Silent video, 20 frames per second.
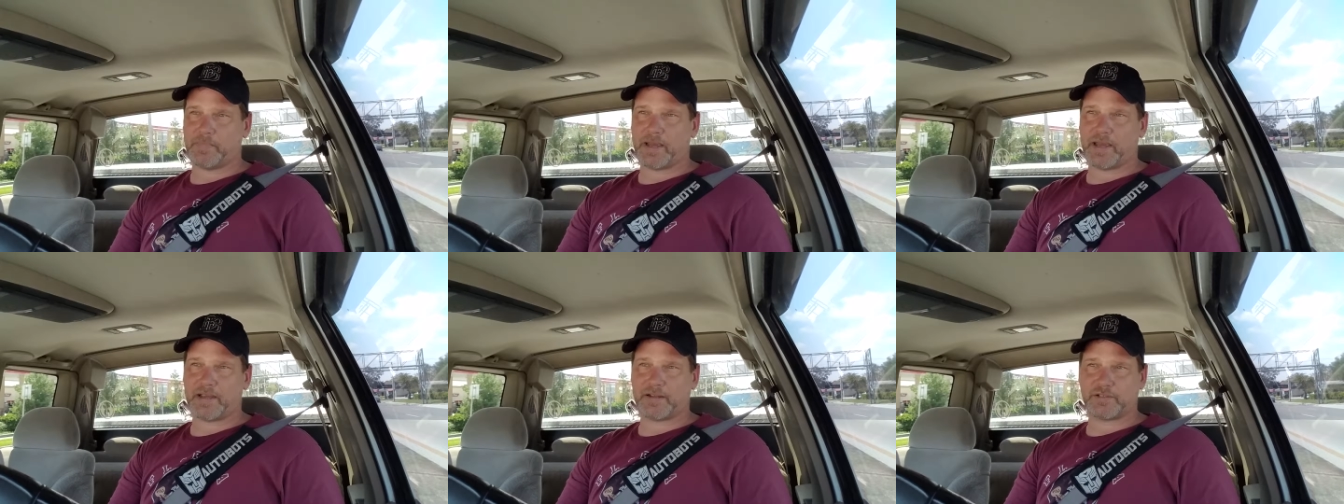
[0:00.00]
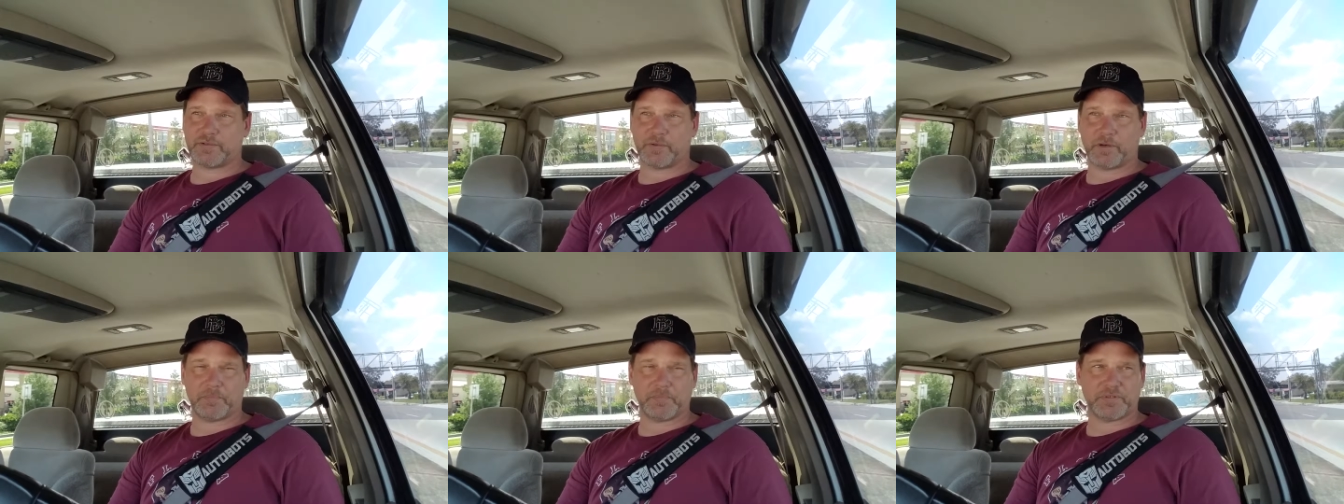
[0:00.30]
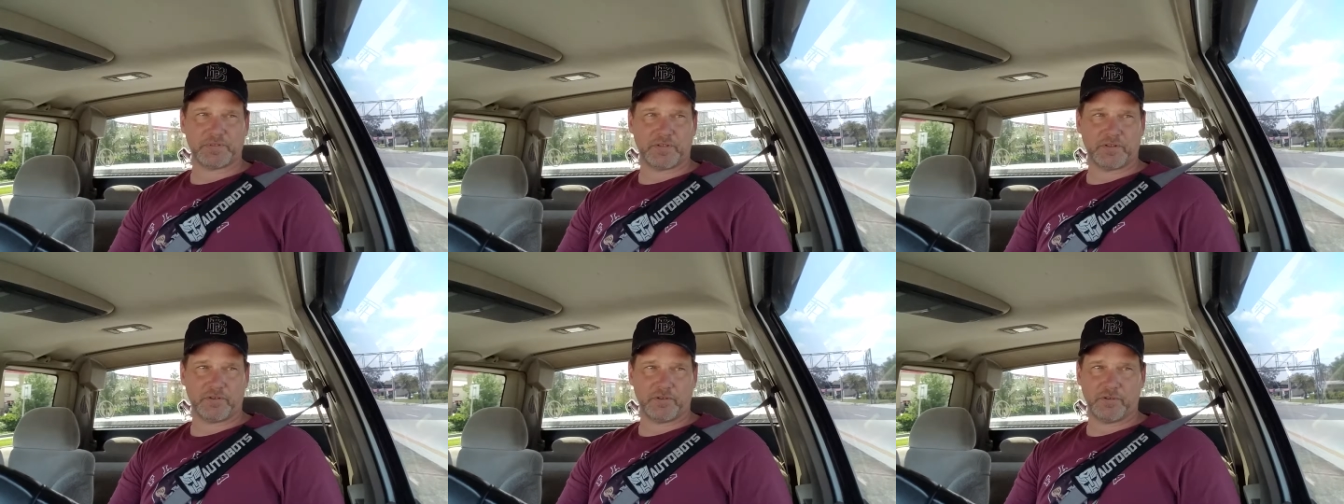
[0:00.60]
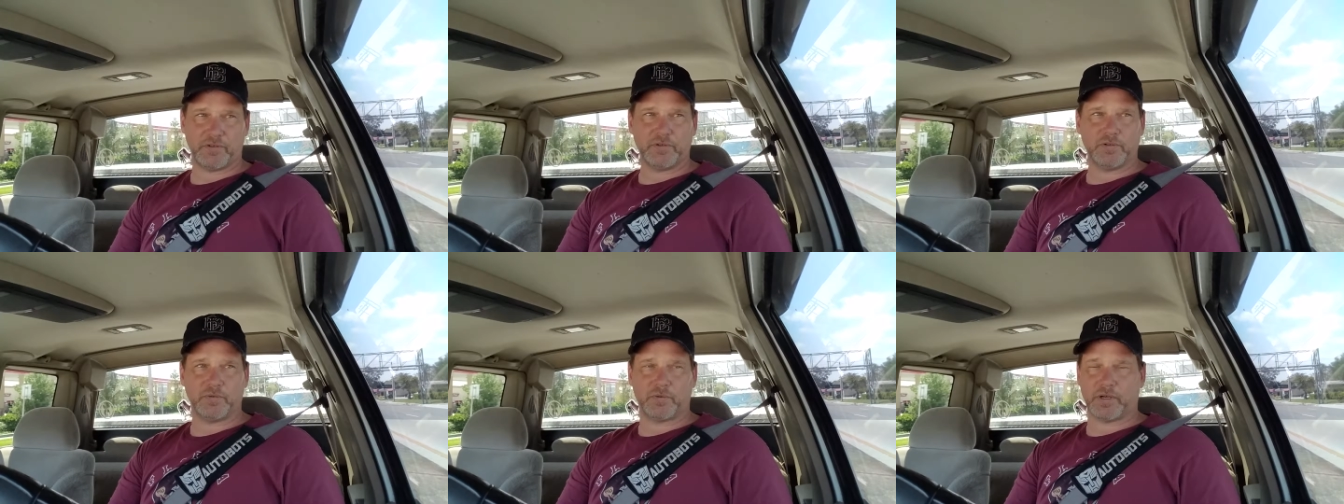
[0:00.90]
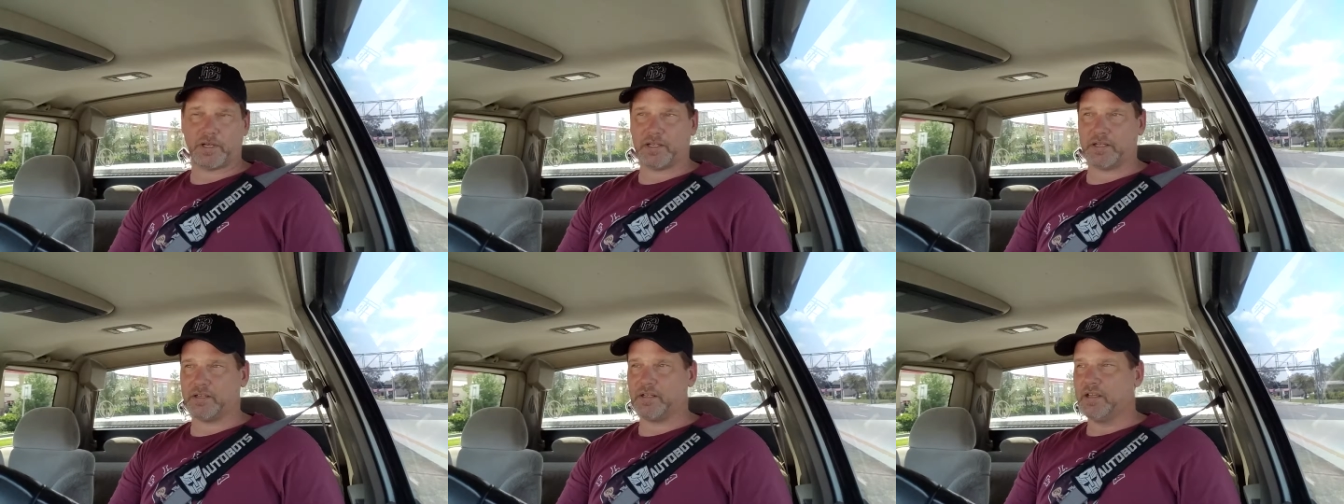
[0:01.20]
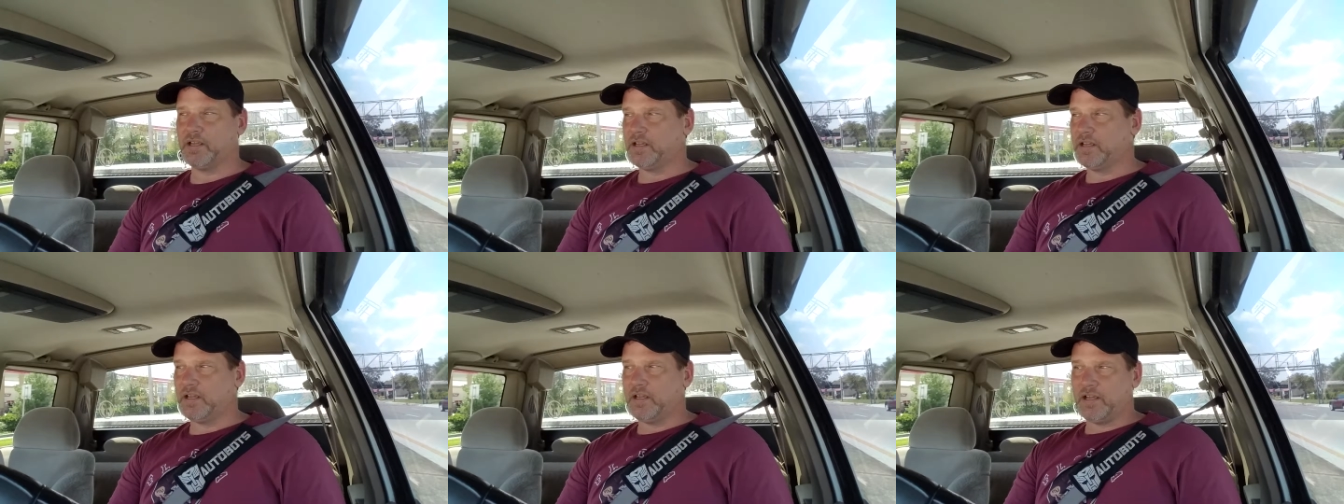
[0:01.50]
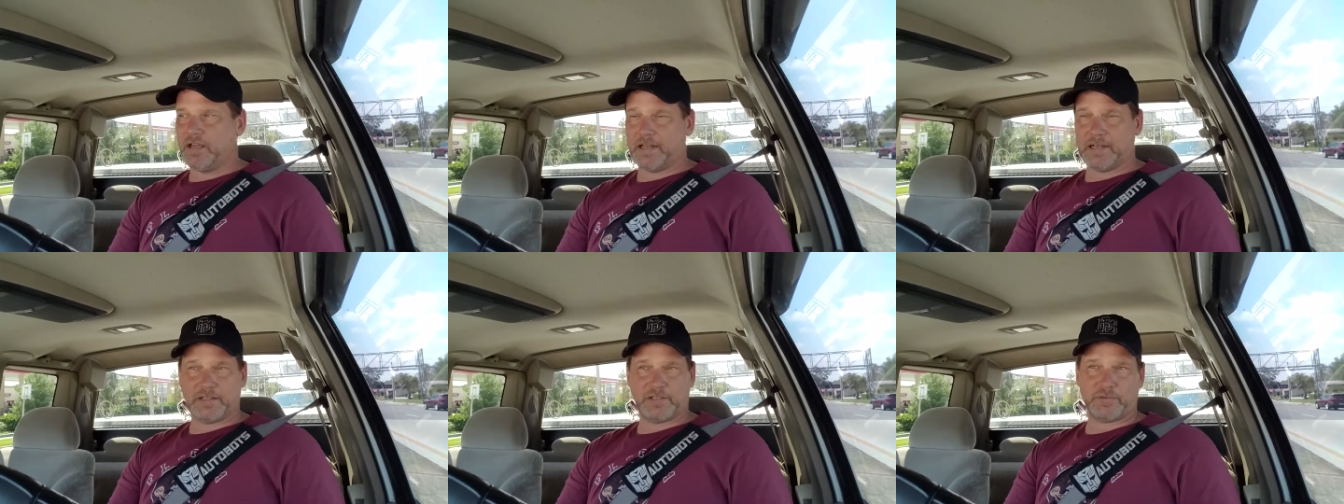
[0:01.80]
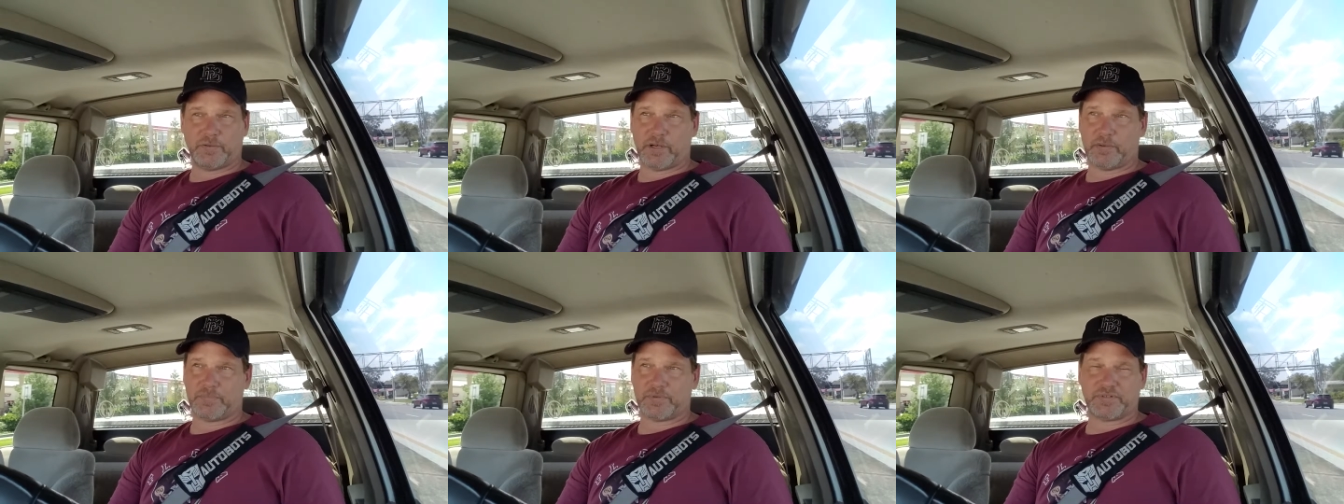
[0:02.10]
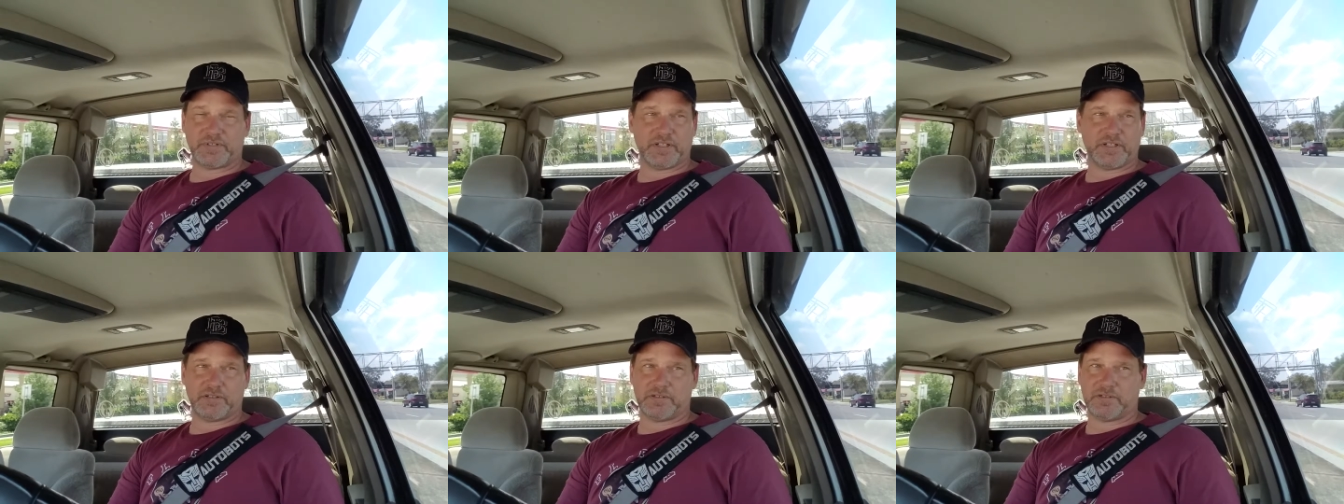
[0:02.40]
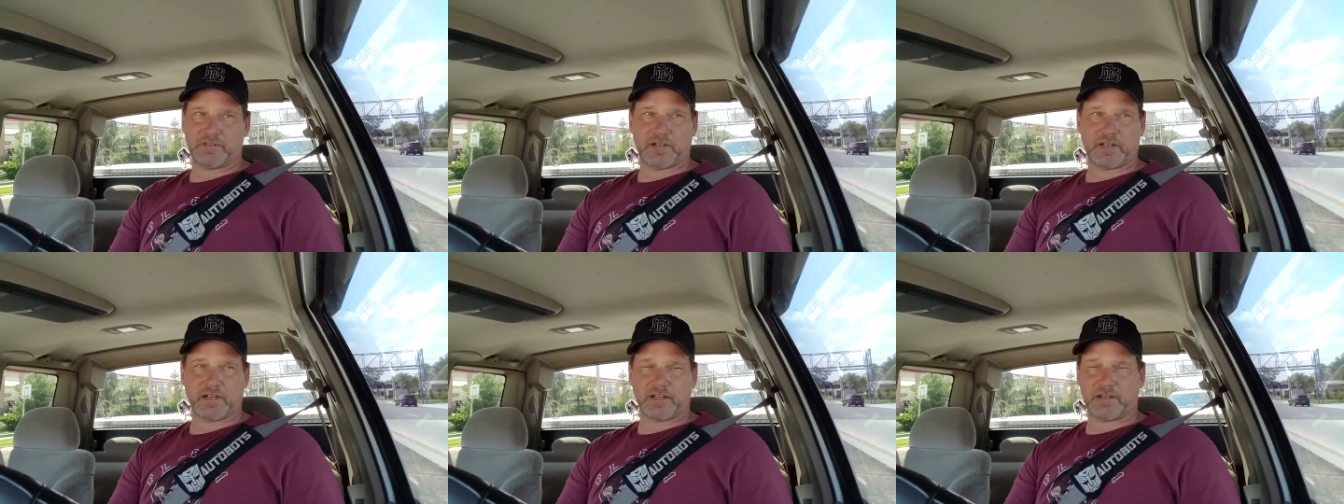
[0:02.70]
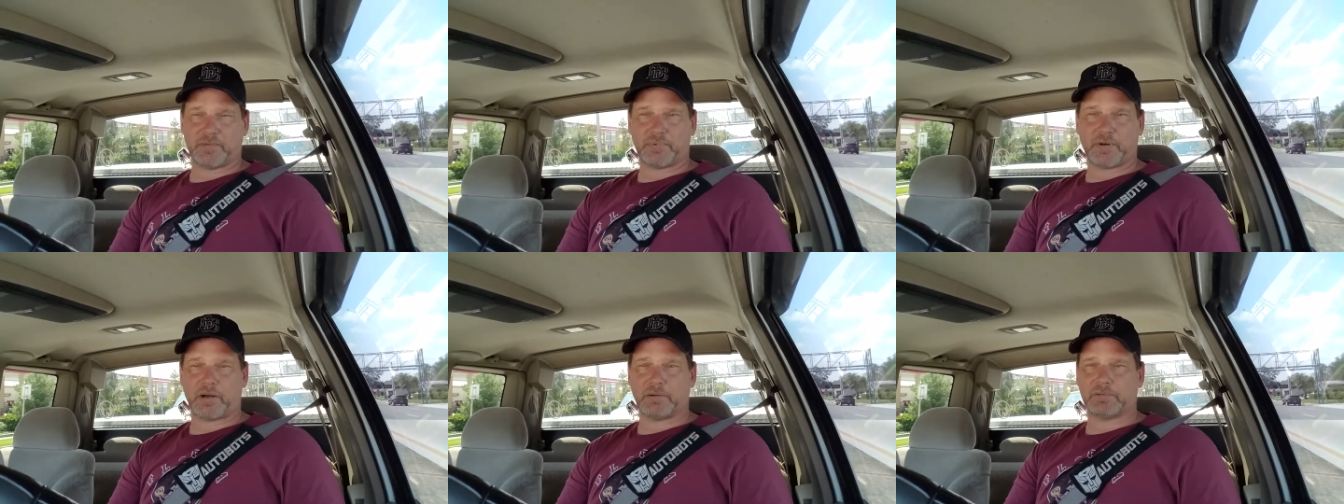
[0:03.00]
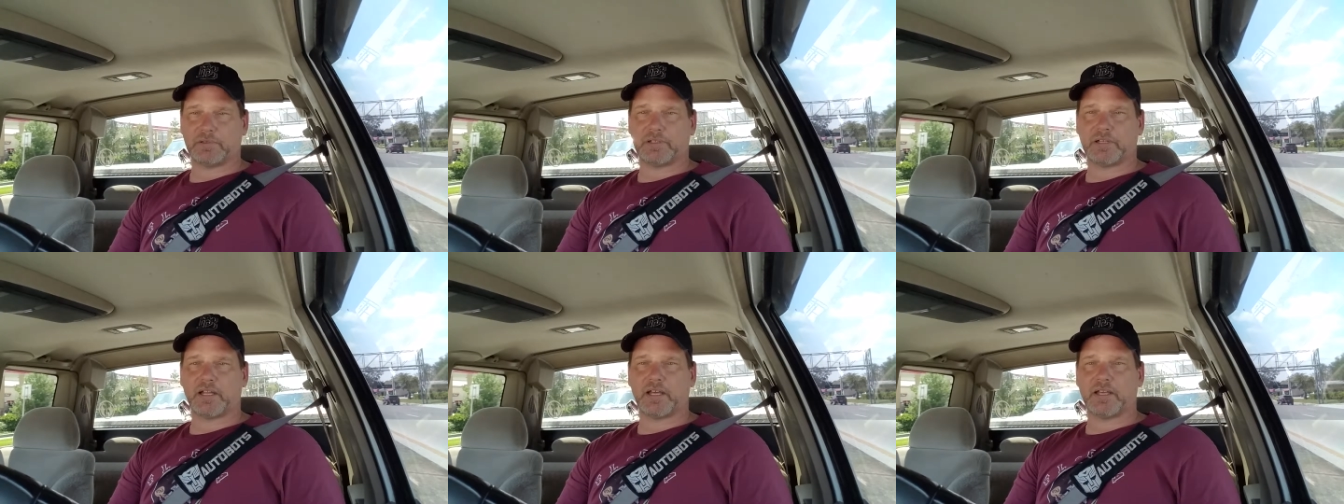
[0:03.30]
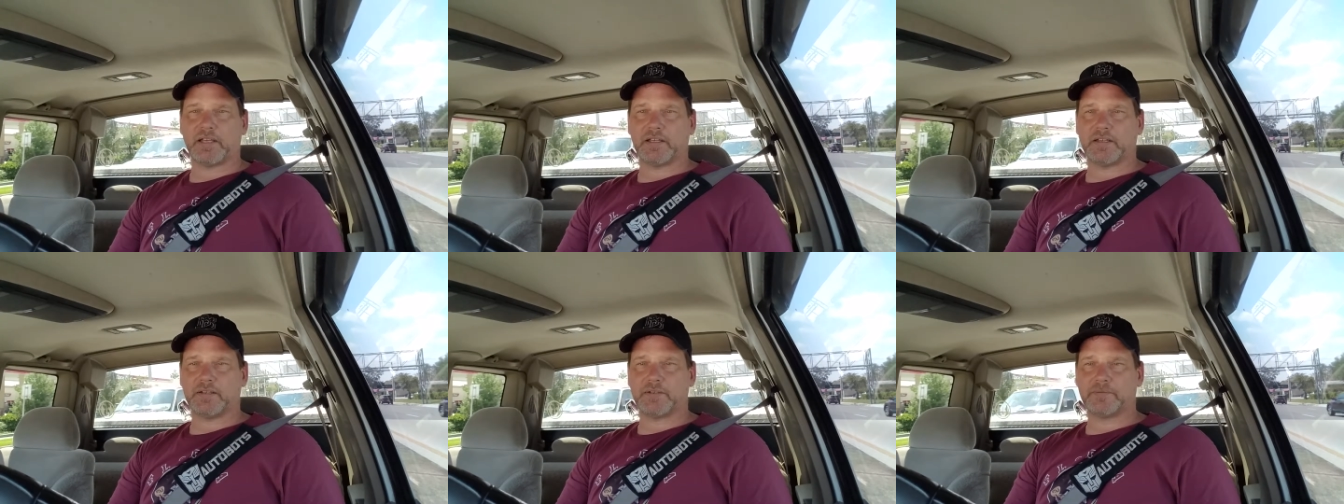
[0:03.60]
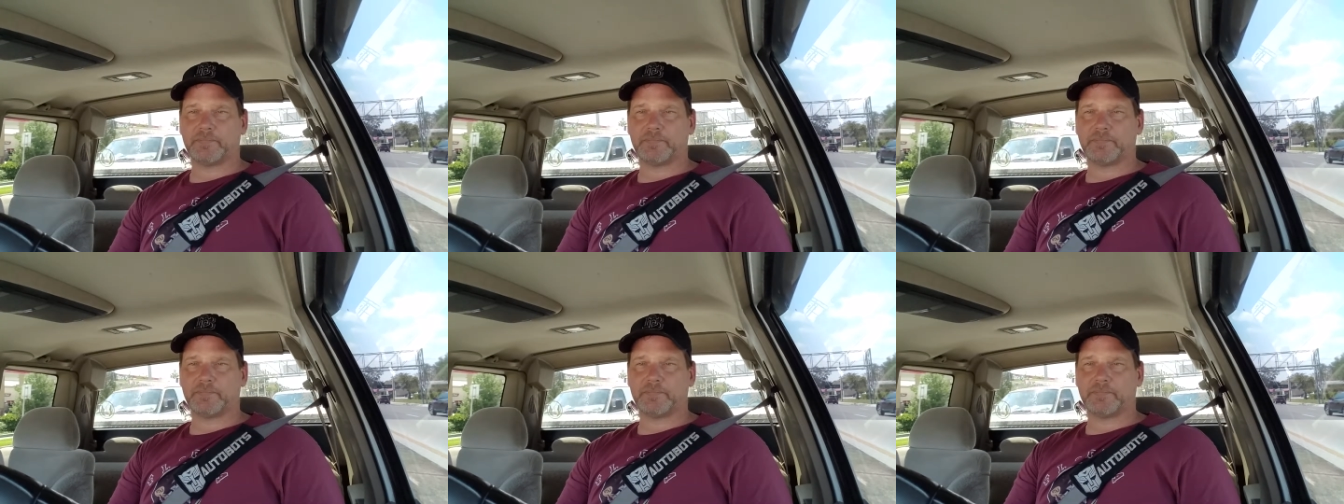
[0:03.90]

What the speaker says: back, 20% of the new Dwayne, and the 20% you're not going to probably like.